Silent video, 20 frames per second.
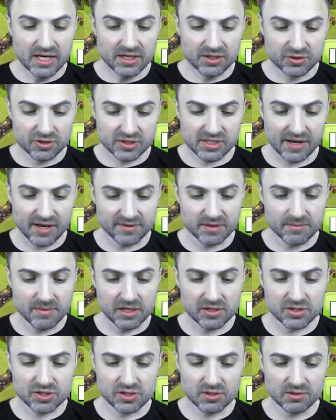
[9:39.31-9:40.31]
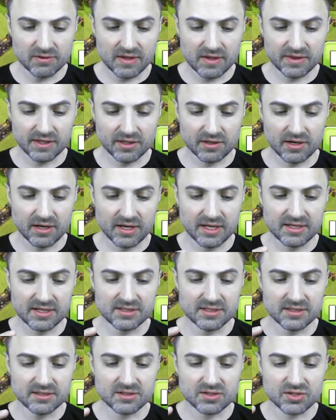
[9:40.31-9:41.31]
You just have to make sure that there
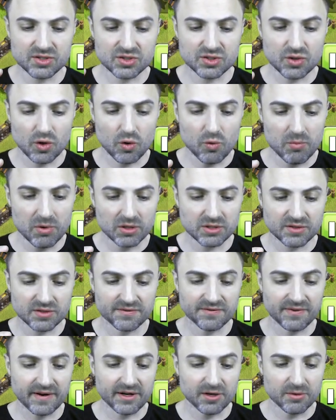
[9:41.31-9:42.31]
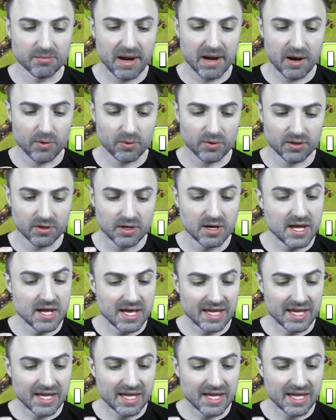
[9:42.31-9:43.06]
isn't so much firepower